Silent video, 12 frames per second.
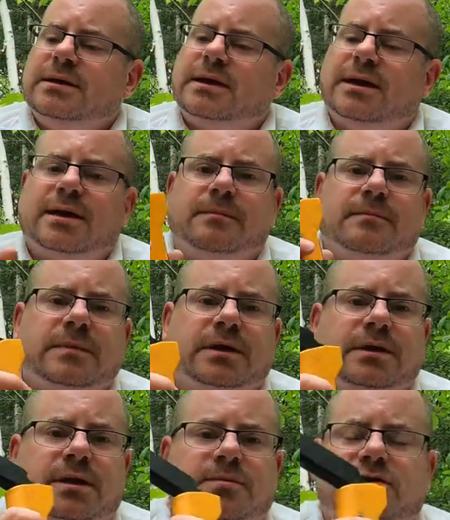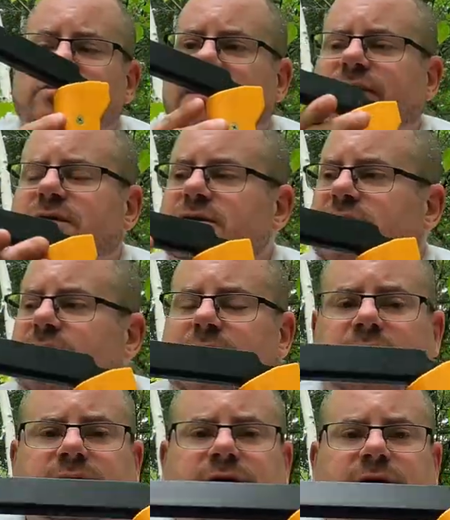A lot of bushcrafters that we
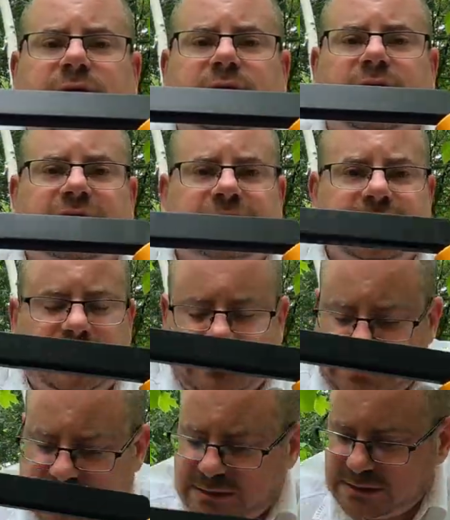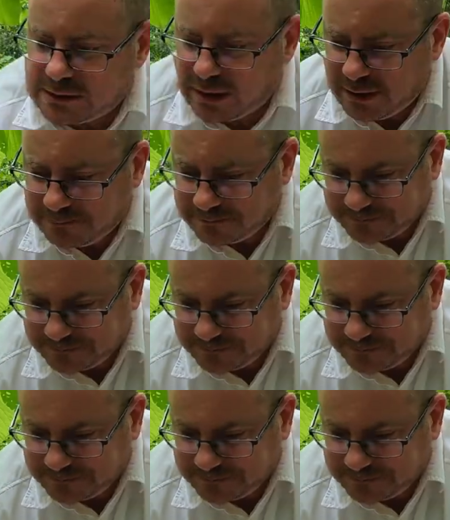all know and love use this saw.